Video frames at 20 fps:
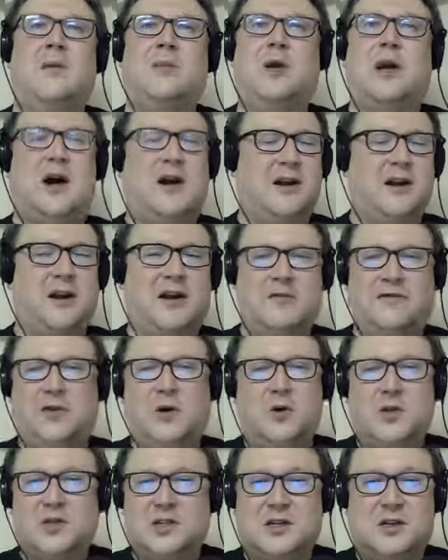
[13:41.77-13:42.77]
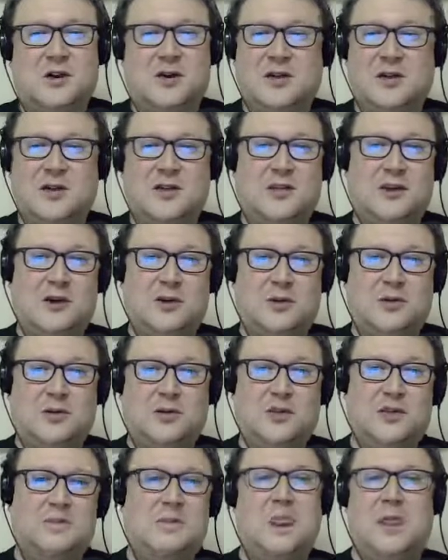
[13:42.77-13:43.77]
I'm kind of not focusing on anything
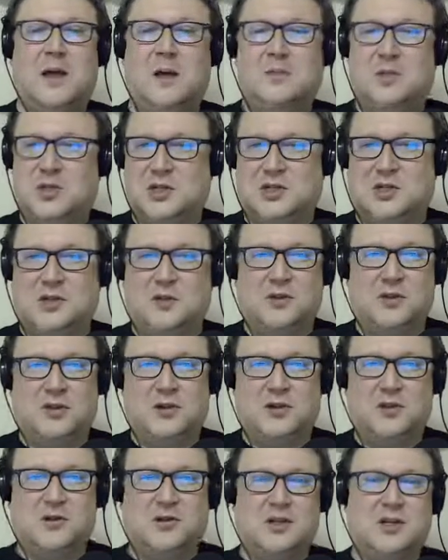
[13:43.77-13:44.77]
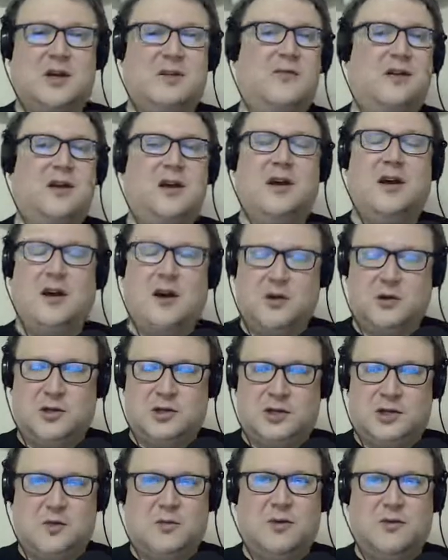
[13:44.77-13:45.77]
old. I'm just doing the new stuff.
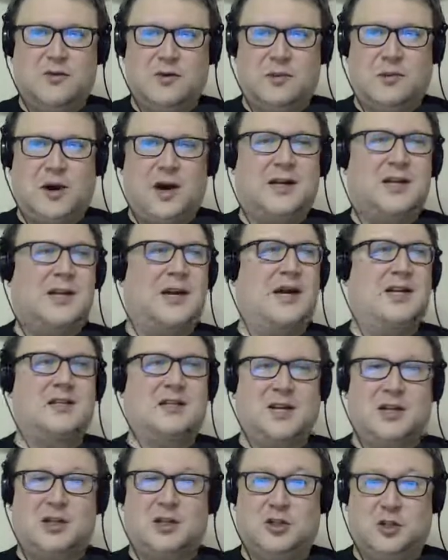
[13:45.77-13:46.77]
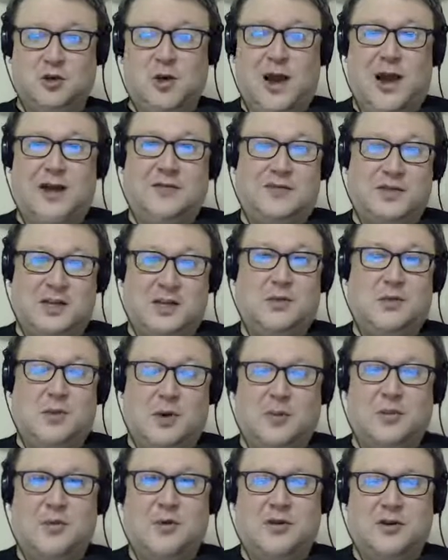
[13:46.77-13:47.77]
Hosting a movie podcast, I do have to
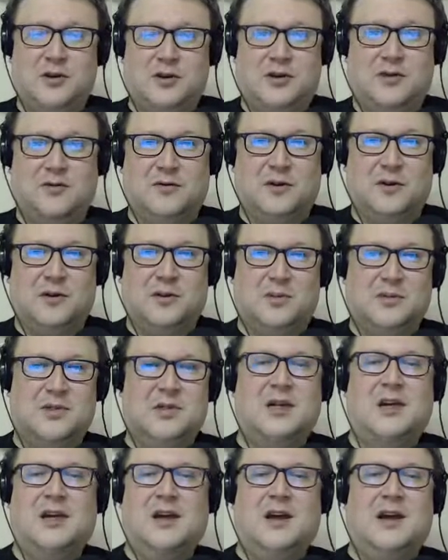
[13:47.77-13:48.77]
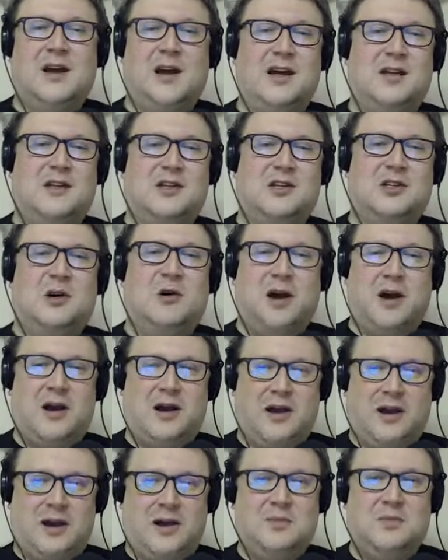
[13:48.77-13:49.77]
keep up with the new films. So
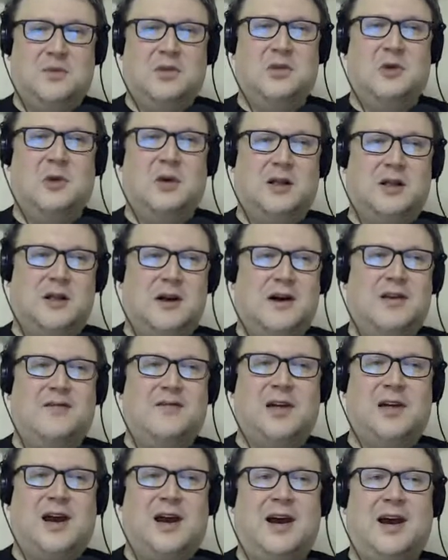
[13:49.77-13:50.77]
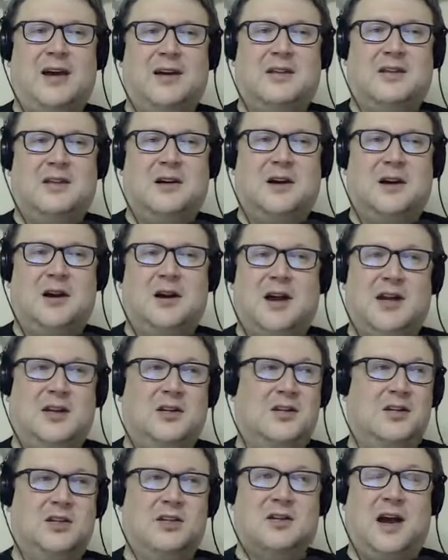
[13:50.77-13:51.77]
I am doing a lot of that.
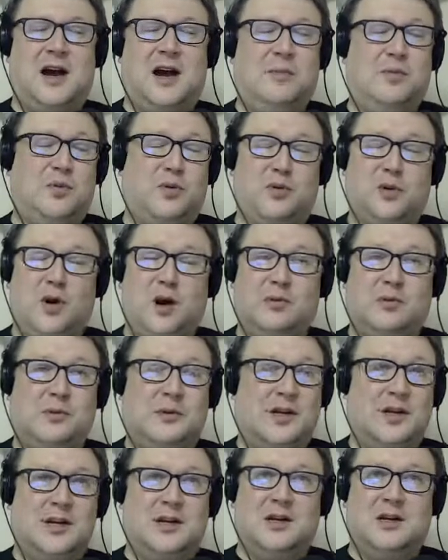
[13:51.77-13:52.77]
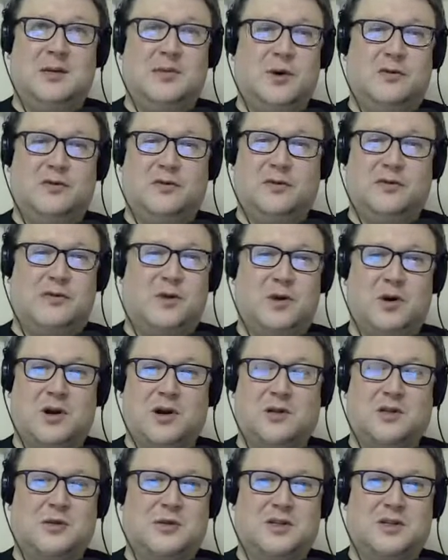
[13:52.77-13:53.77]
And I'm probably going to end up over
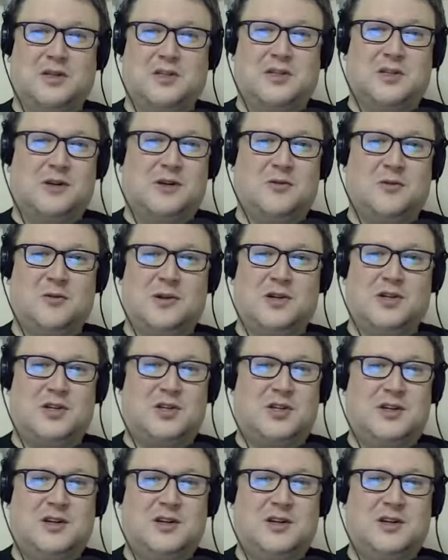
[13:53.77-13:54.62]
400 this year, which